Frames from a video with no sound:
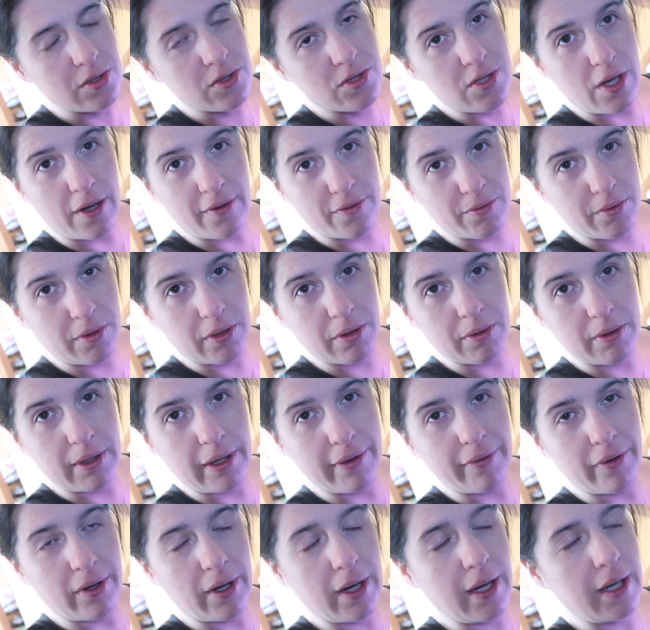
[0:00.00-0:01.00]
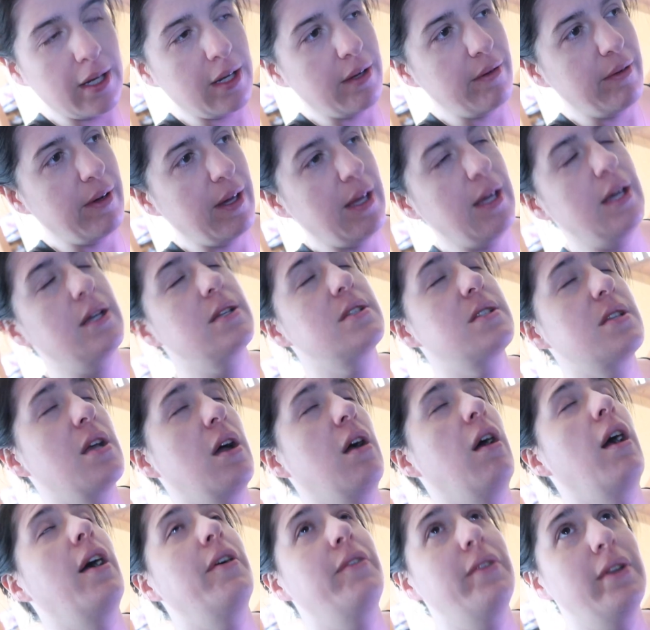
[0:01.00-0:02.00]
software or whatever. Anyway,
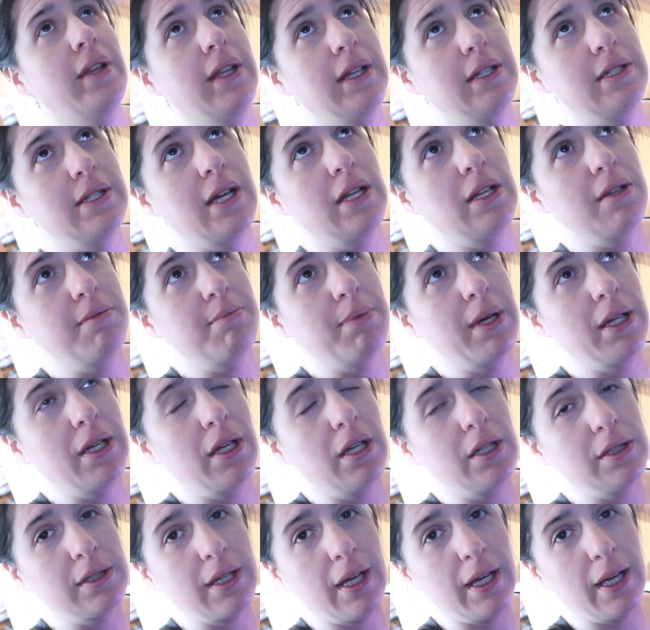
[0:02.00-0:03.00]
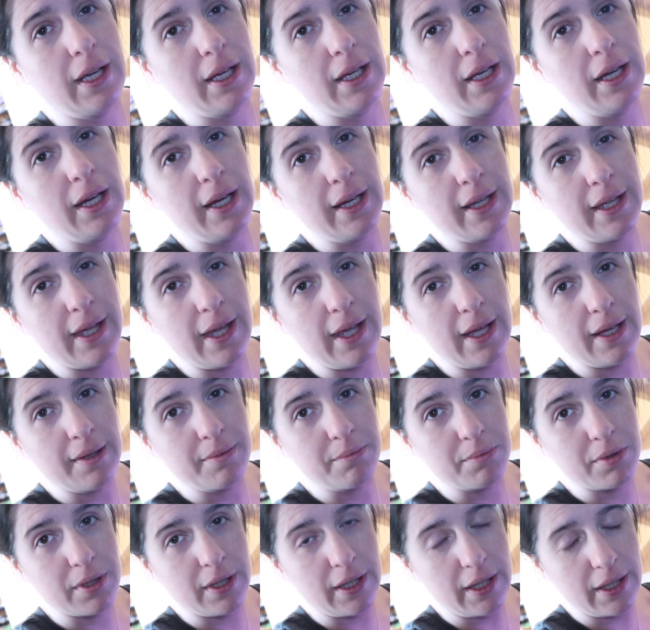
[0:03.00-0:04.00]
so I've been laying down in bed all day. I
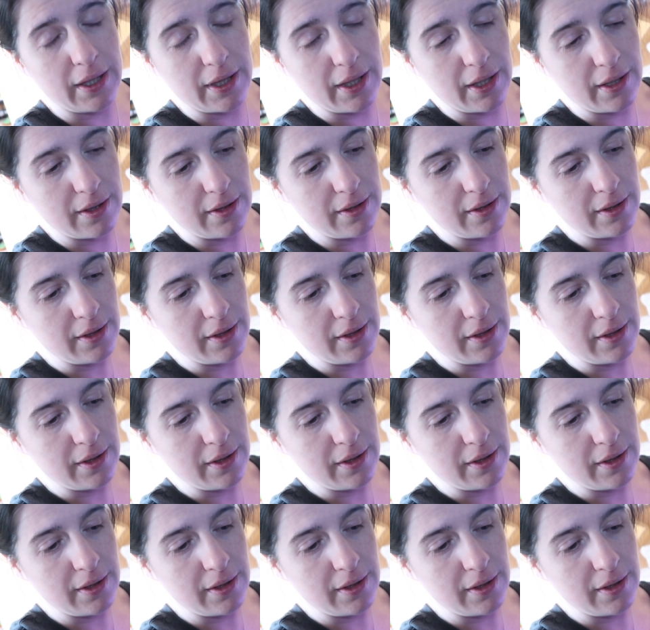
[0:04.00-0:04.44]
can't breathe.